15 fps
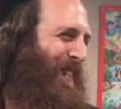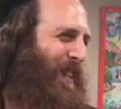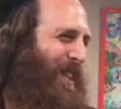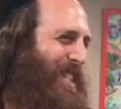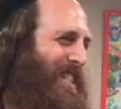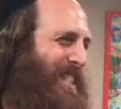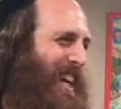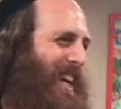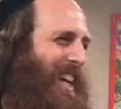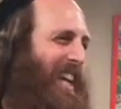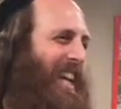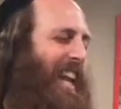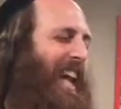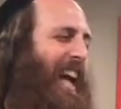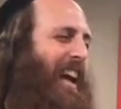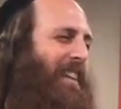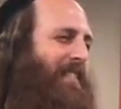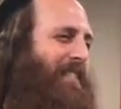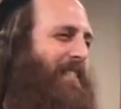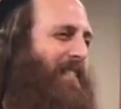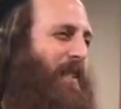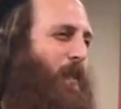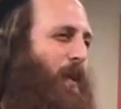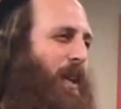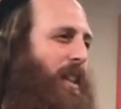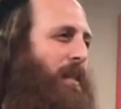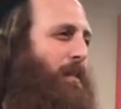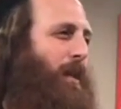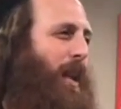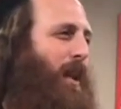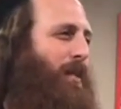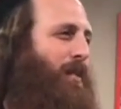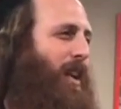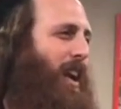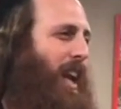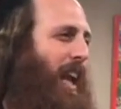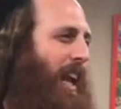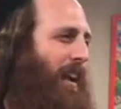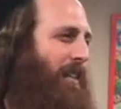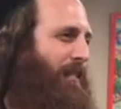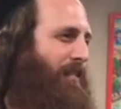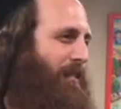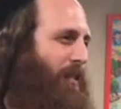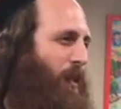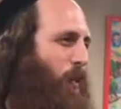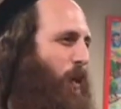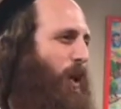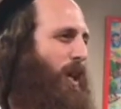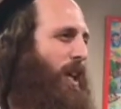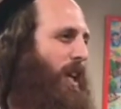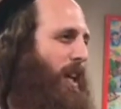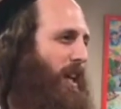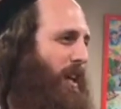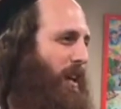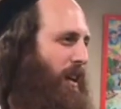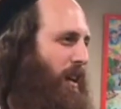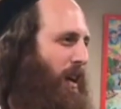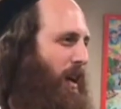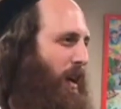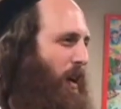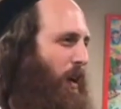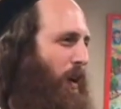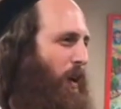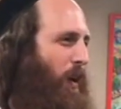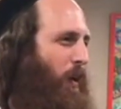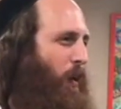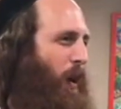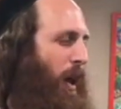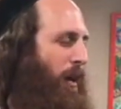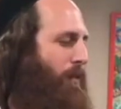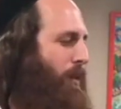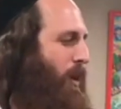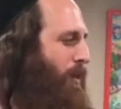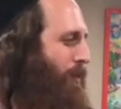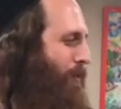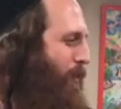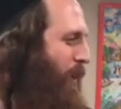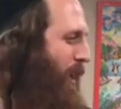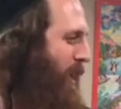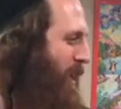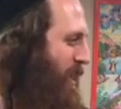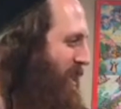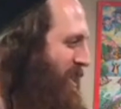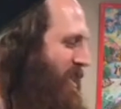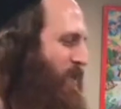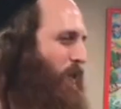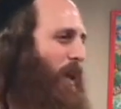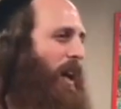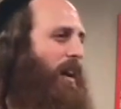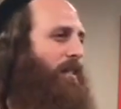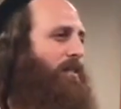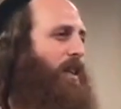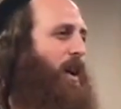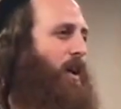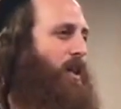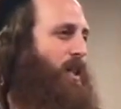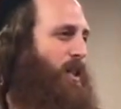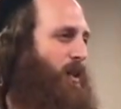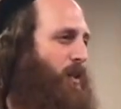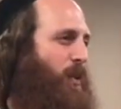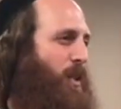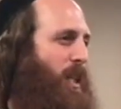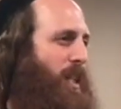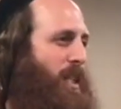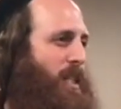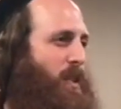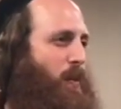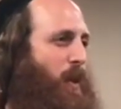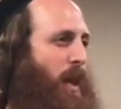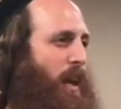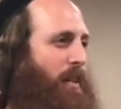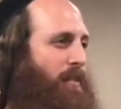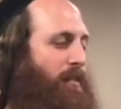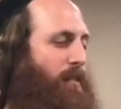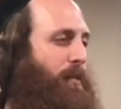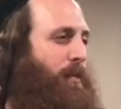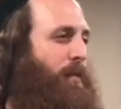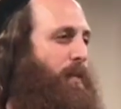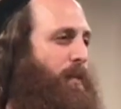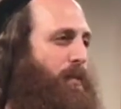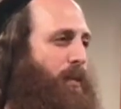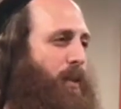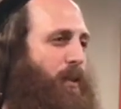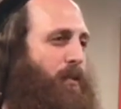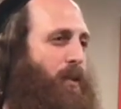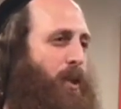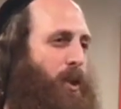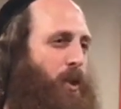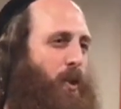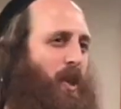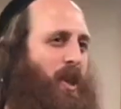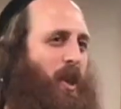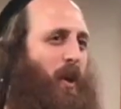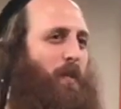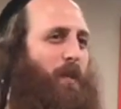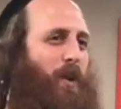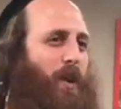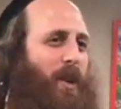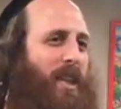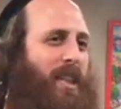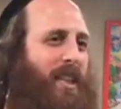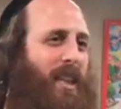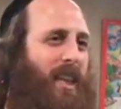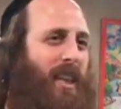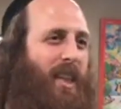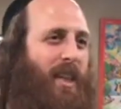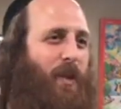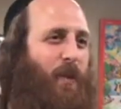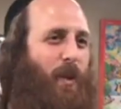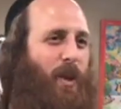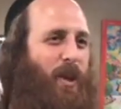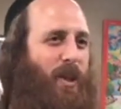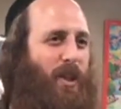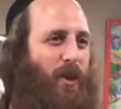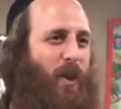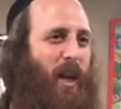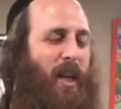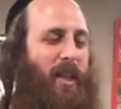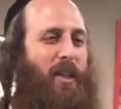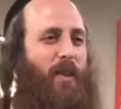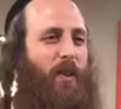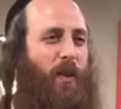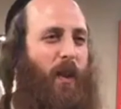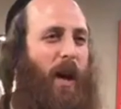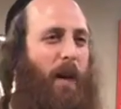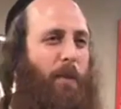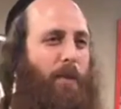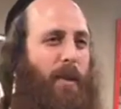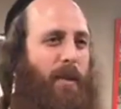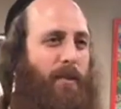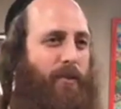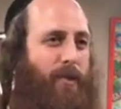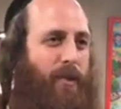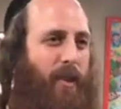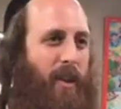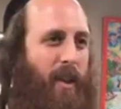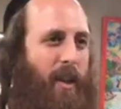We're stuck in life. We're in the middle of our life, working. We have our friends, we have our students, we have virtual community that we're trying to uplift.